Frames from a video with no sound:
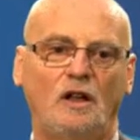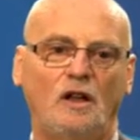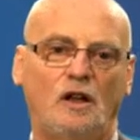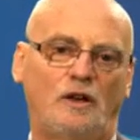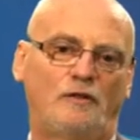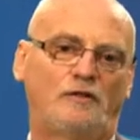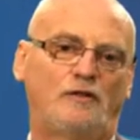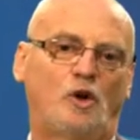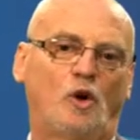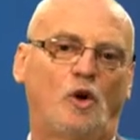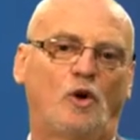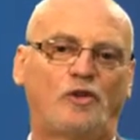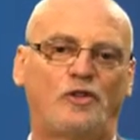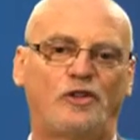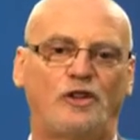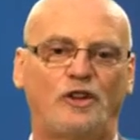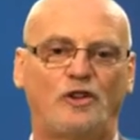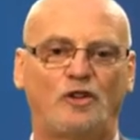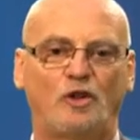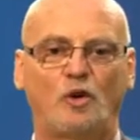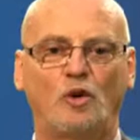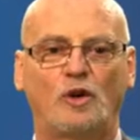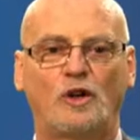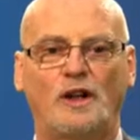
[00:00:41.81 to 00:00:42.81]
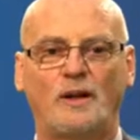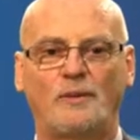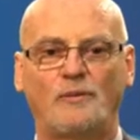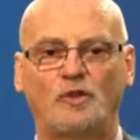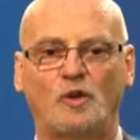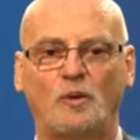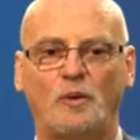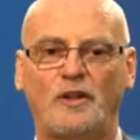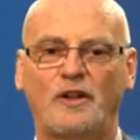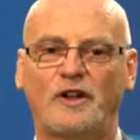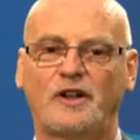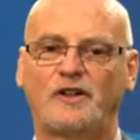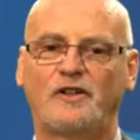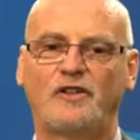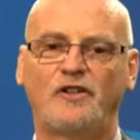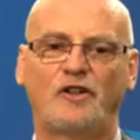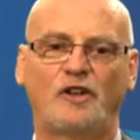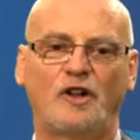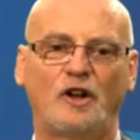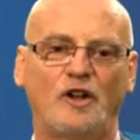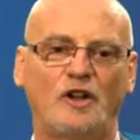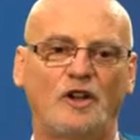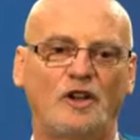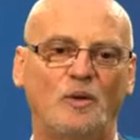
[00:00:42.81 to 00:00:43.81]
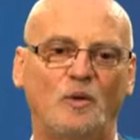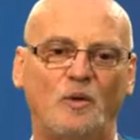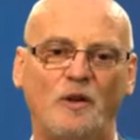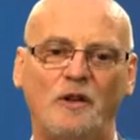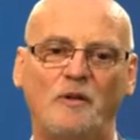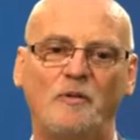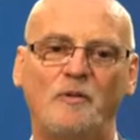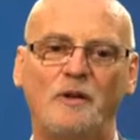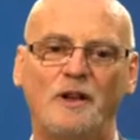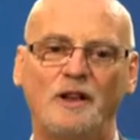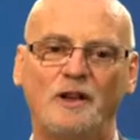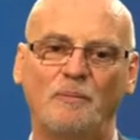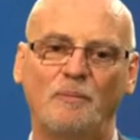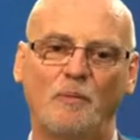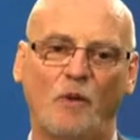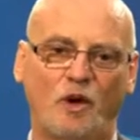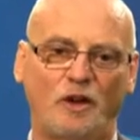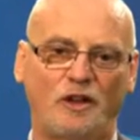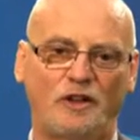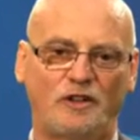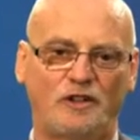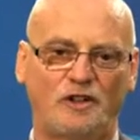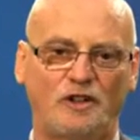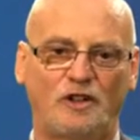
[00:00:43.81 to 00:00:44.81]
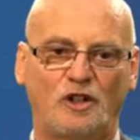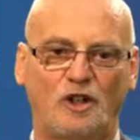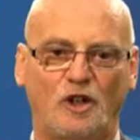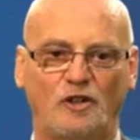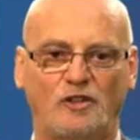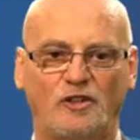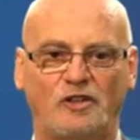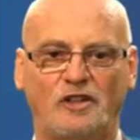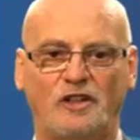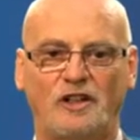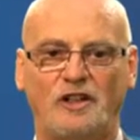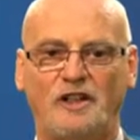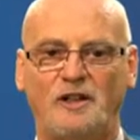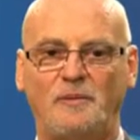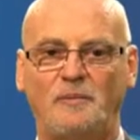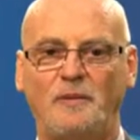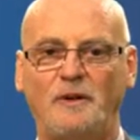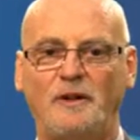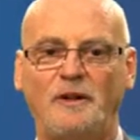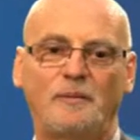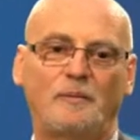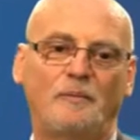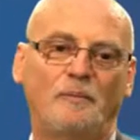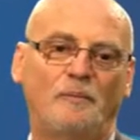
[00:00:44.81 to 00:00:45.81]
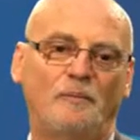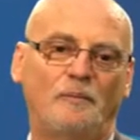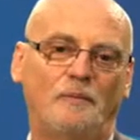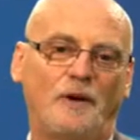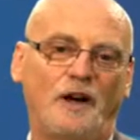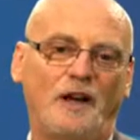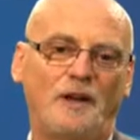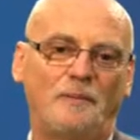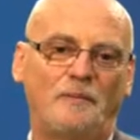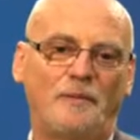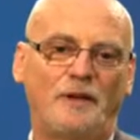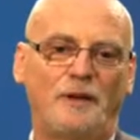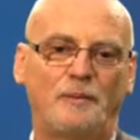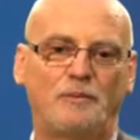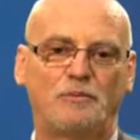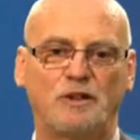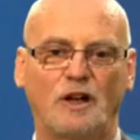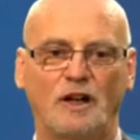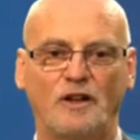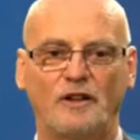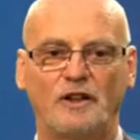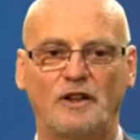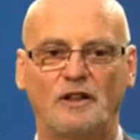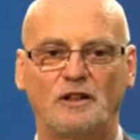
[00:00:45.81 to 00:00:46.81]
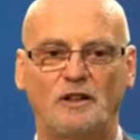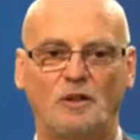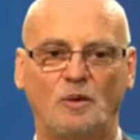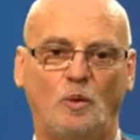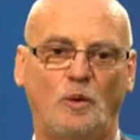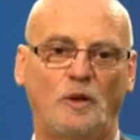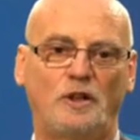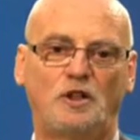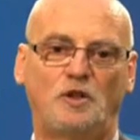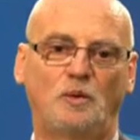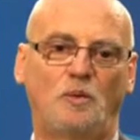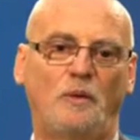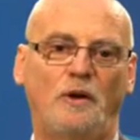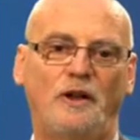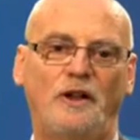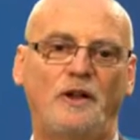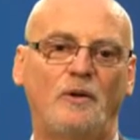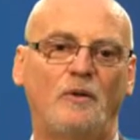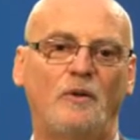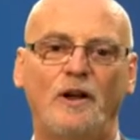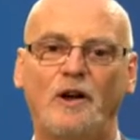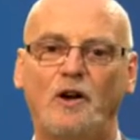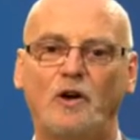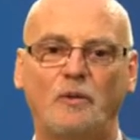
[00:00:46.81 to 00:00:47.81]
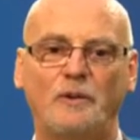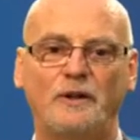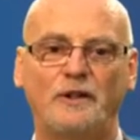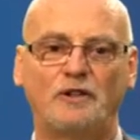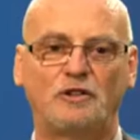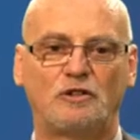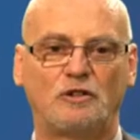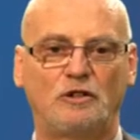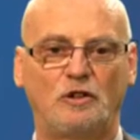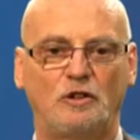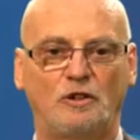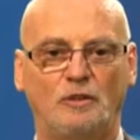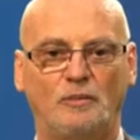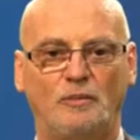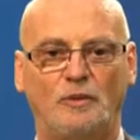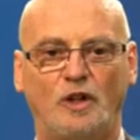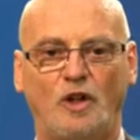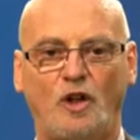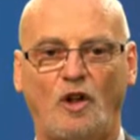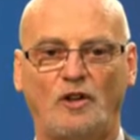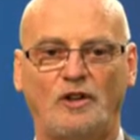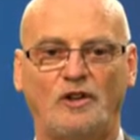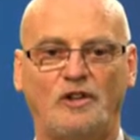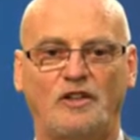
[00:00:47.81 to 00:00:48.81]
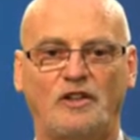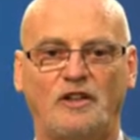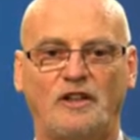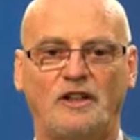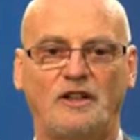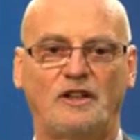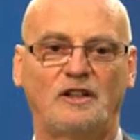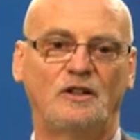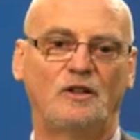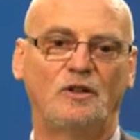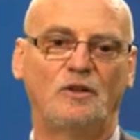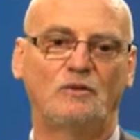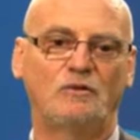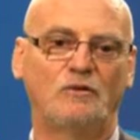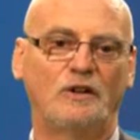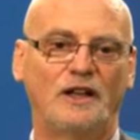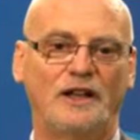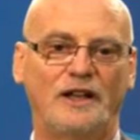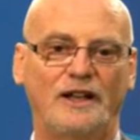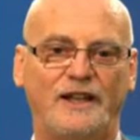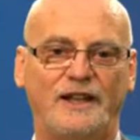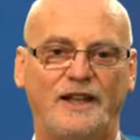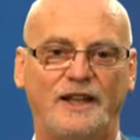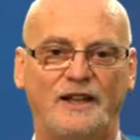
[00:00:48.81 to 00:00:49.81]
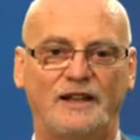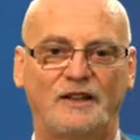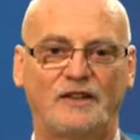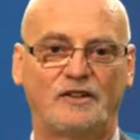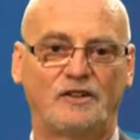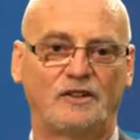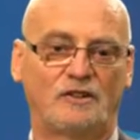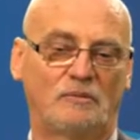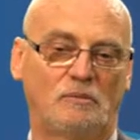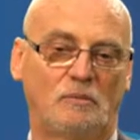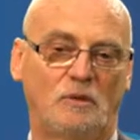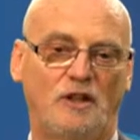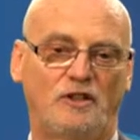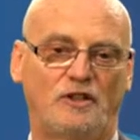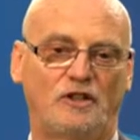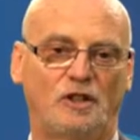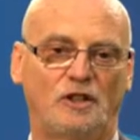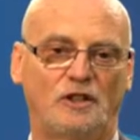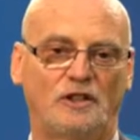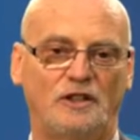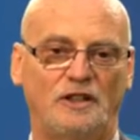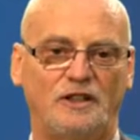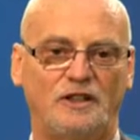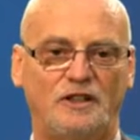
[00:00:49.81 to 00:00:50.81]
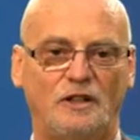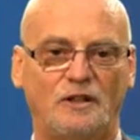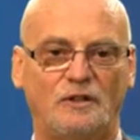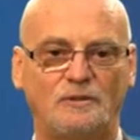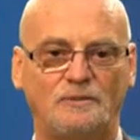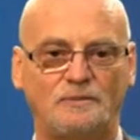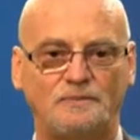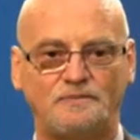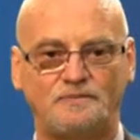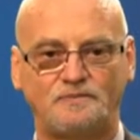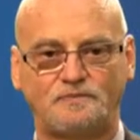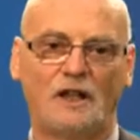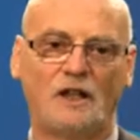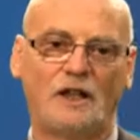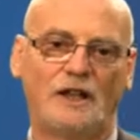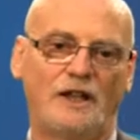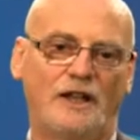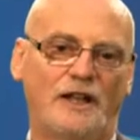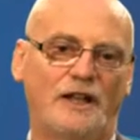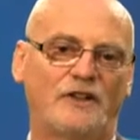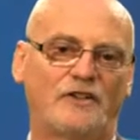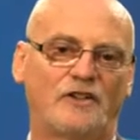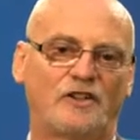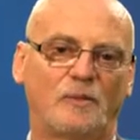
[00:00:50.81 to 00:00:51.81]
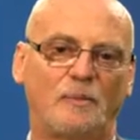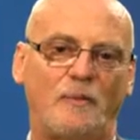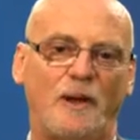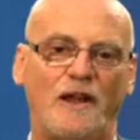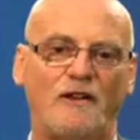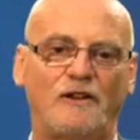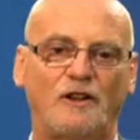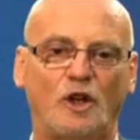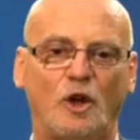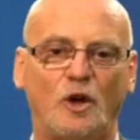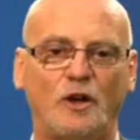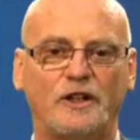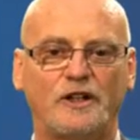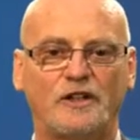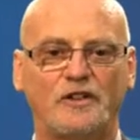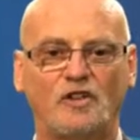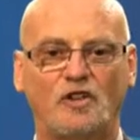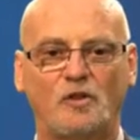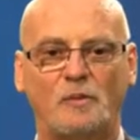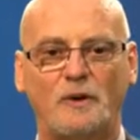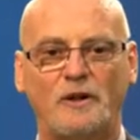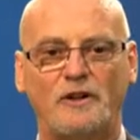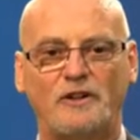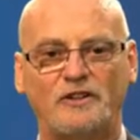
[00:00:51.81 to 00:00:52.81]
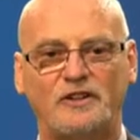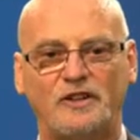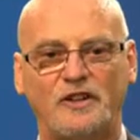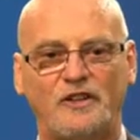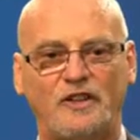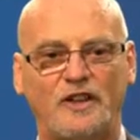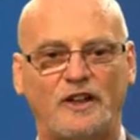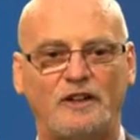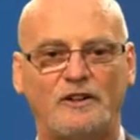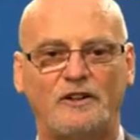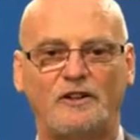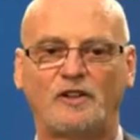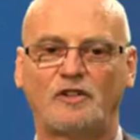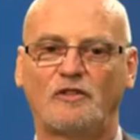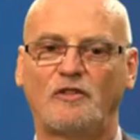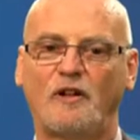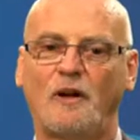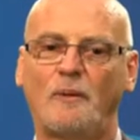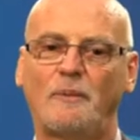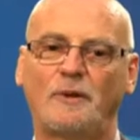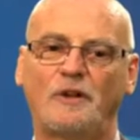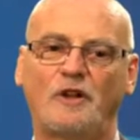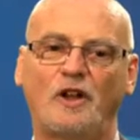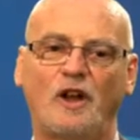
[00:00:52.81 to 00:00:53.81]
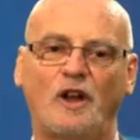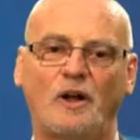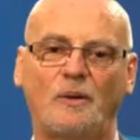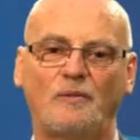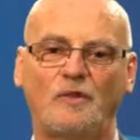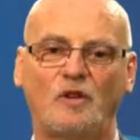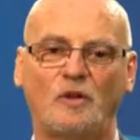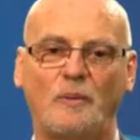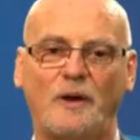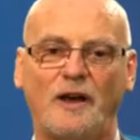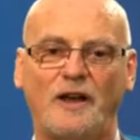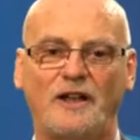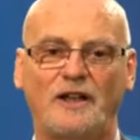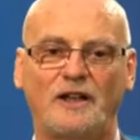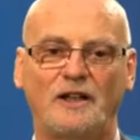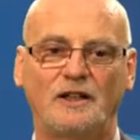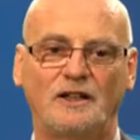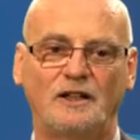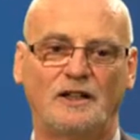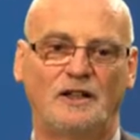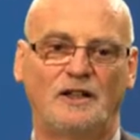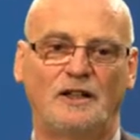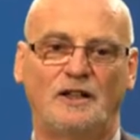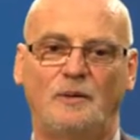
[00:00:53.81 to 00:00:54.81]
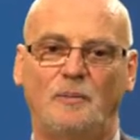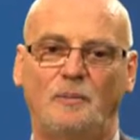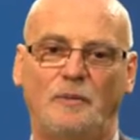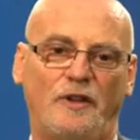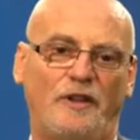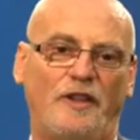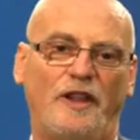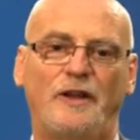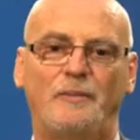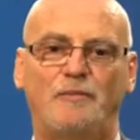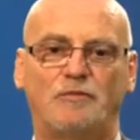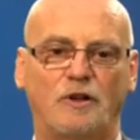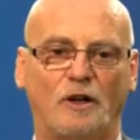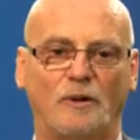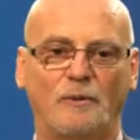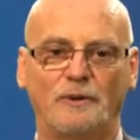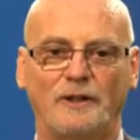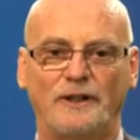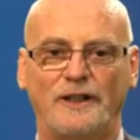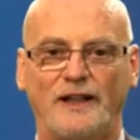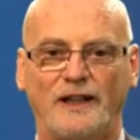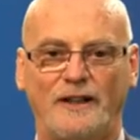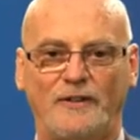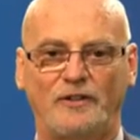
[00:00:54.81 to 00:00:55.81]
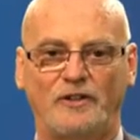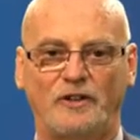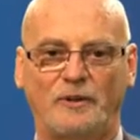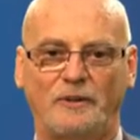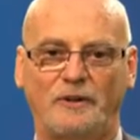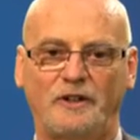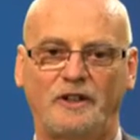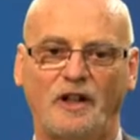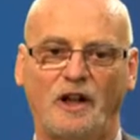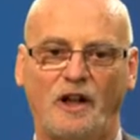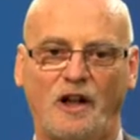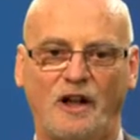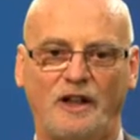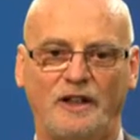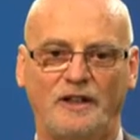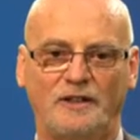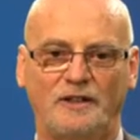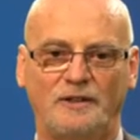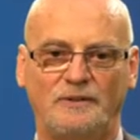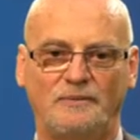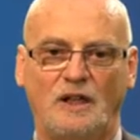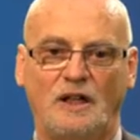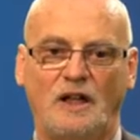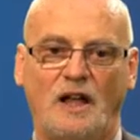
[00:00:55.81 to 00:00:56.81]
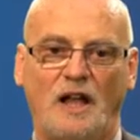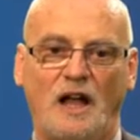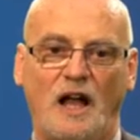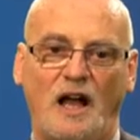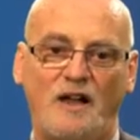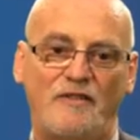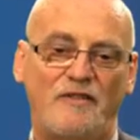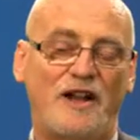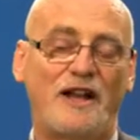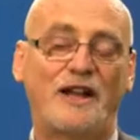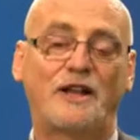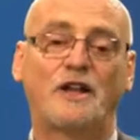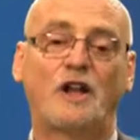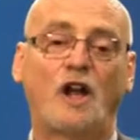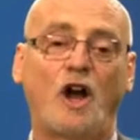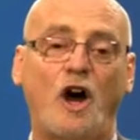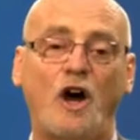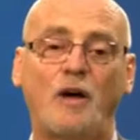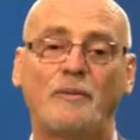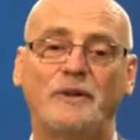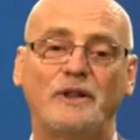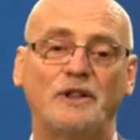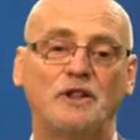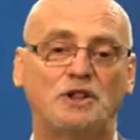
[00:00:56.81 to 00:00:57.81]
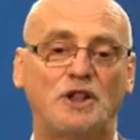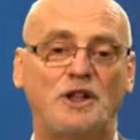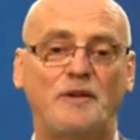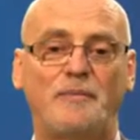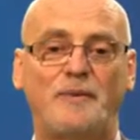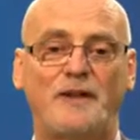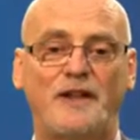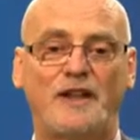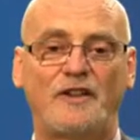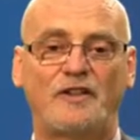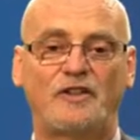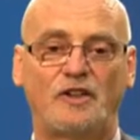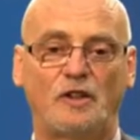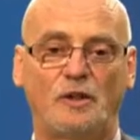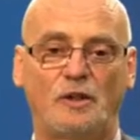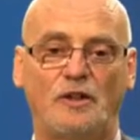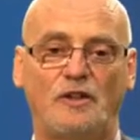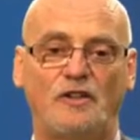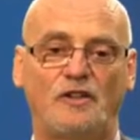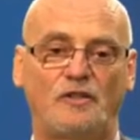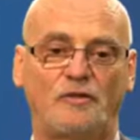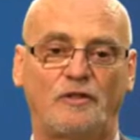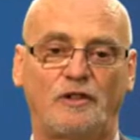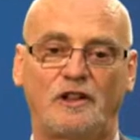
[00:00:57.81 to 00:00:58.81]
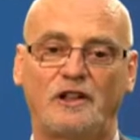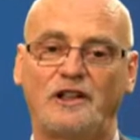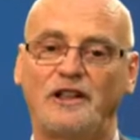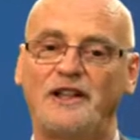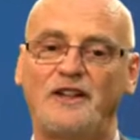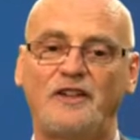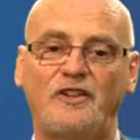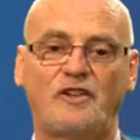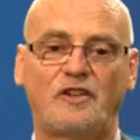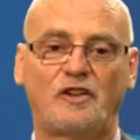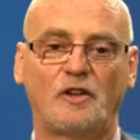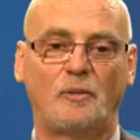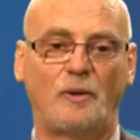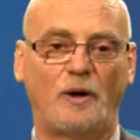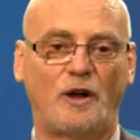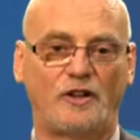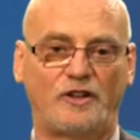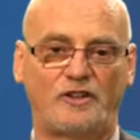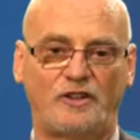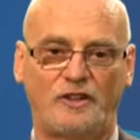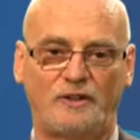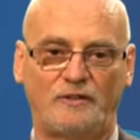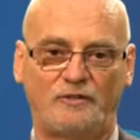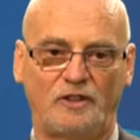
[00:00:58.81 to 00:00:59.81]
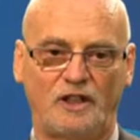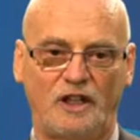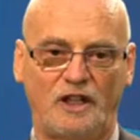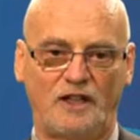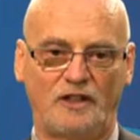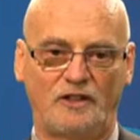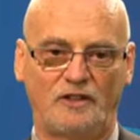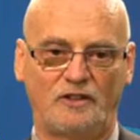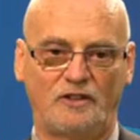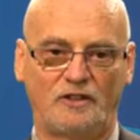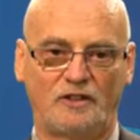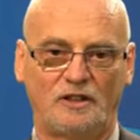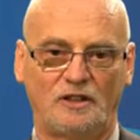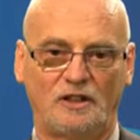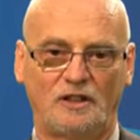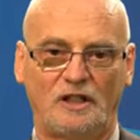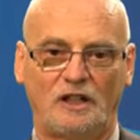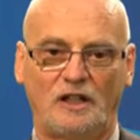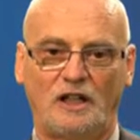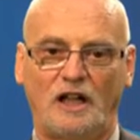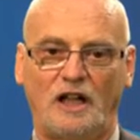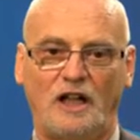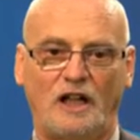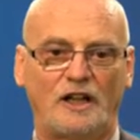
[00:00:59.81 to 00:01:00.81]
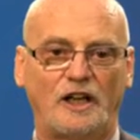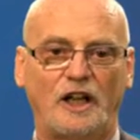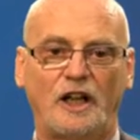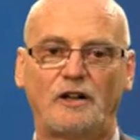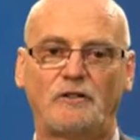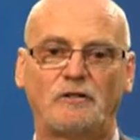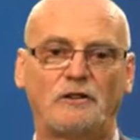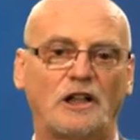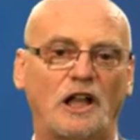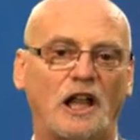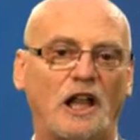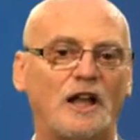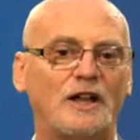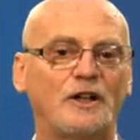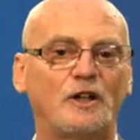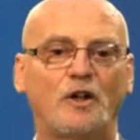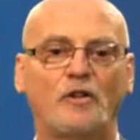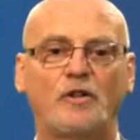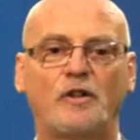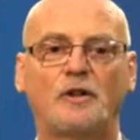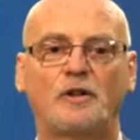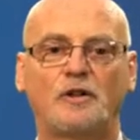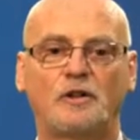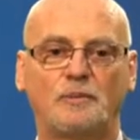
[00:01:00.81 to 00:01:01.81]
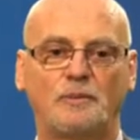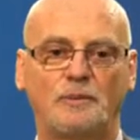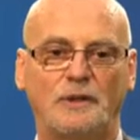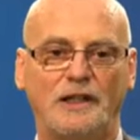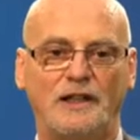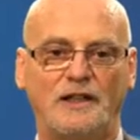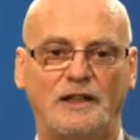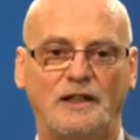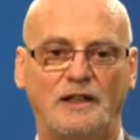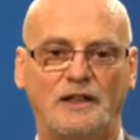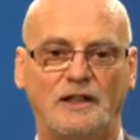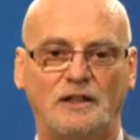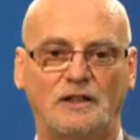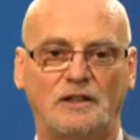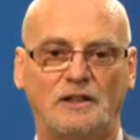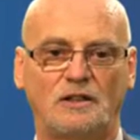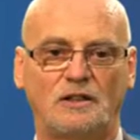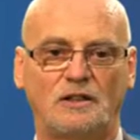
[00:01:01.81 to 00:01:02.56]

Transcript: Of course, this all comes with the concern that we are being monitored constantly by Big Brother, which may well be true, but honestly, who really cares? I certainly don't. Yes, the paranoid conspiracy theorists are up in arms about it, but they probably have something to hide. I've had Garmin GPS units for at least the past 7 years, and I relied on them completely.